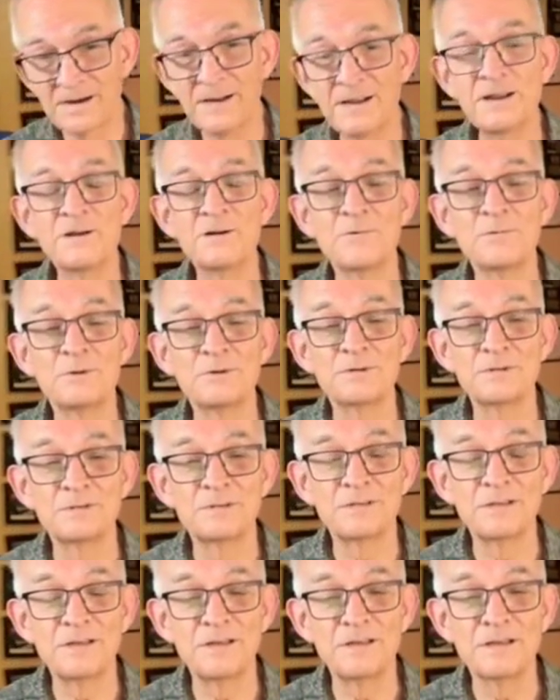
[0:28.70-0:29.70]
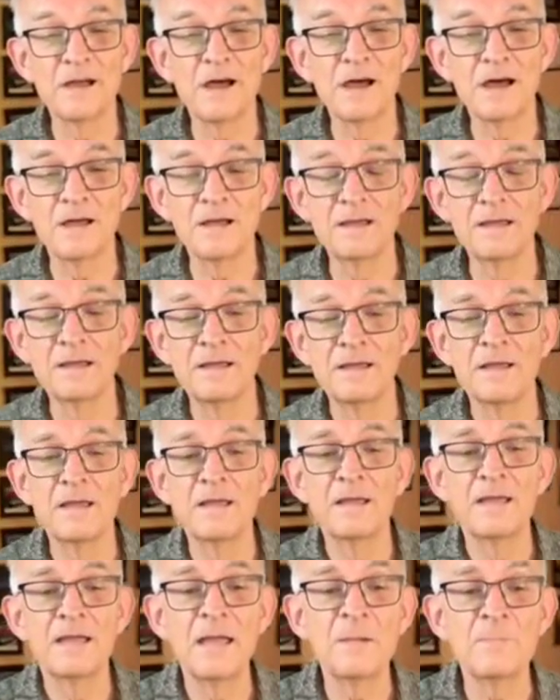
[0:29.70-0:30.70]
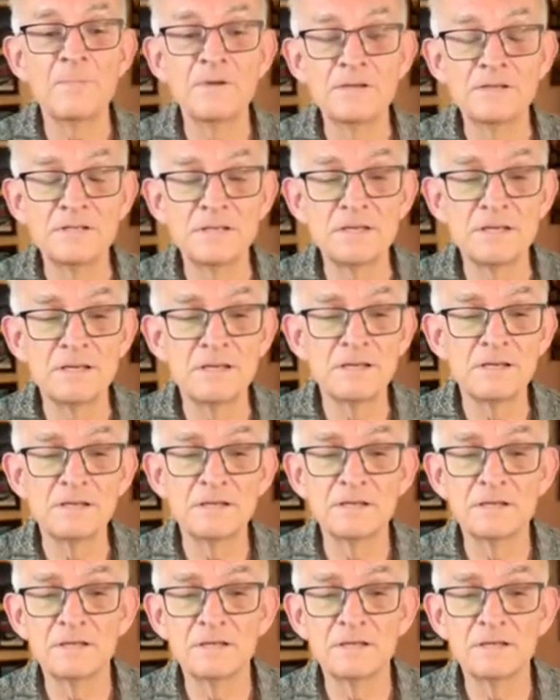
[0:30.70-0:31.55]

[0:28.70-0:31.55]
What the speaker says: here, which is the Akai MPC